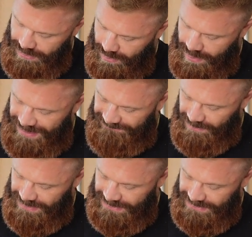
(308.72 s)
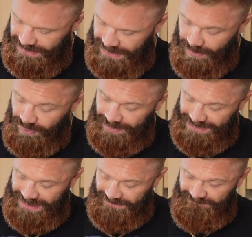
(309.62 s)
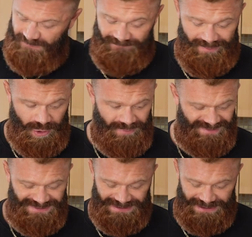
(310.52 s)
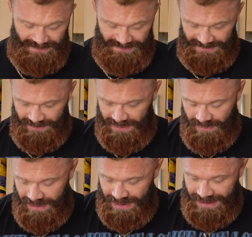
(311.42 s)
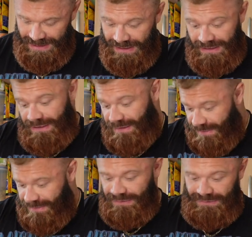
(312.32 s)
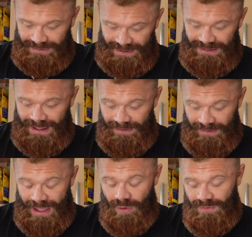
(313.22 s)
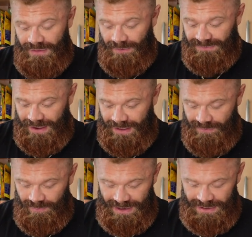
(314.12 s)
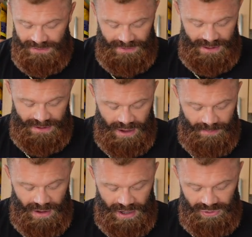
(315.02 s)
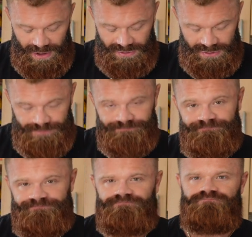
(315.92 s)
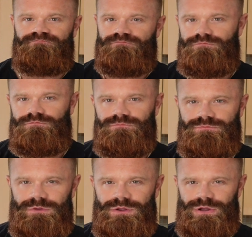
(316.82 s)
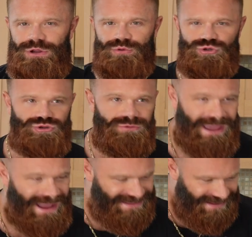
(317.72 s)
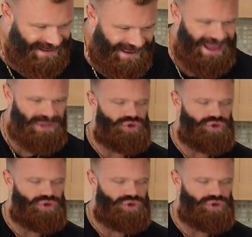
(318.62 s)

what am I having with this? He wants me to take 5 IU of insulin with this meal. Gets to help with the uptake with the carbohydrates. Kadoosh. Get it